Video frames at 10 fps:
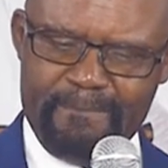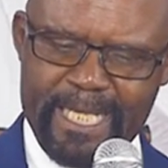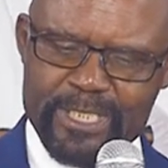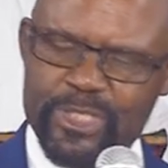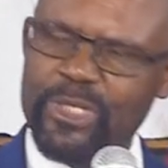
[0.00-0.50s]

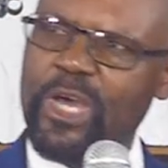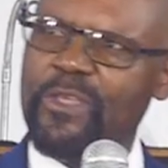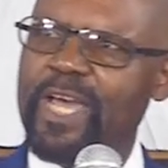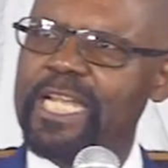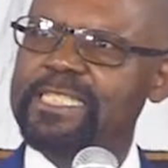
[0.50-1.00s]
But do you
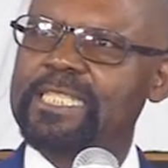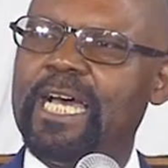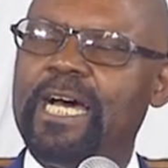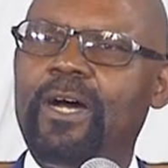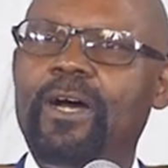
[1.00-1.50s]
know that
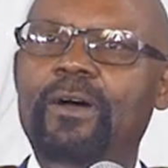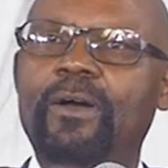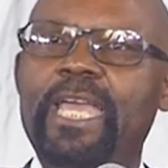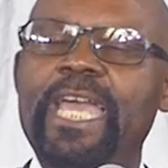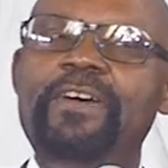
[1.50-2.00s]
uh,
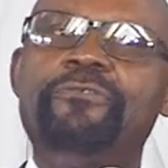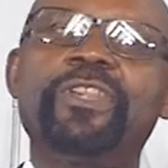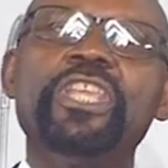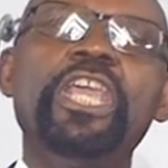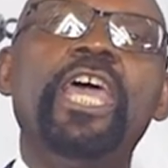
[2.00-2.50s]

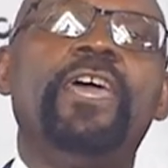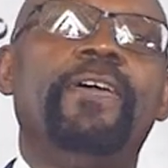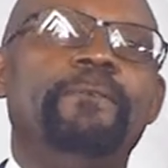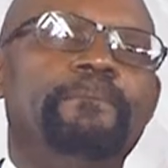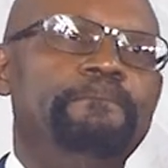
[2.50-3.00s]
every
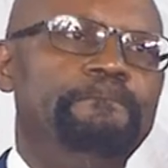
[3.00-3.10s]
year,